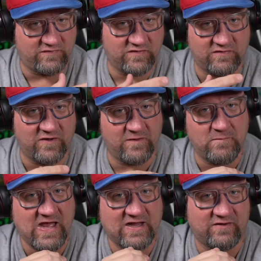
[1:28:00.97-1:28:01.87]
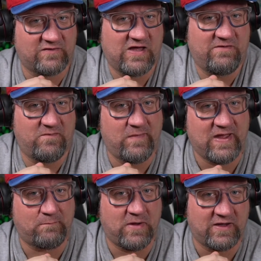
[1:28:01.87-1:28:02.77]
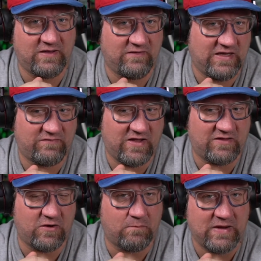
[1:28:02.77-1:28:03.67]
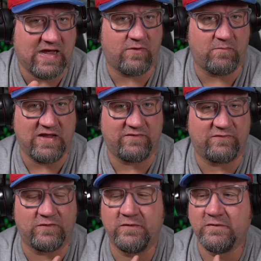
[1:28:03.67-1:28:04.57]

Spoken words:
sits on the back as kind of a backpack. He's like their power master.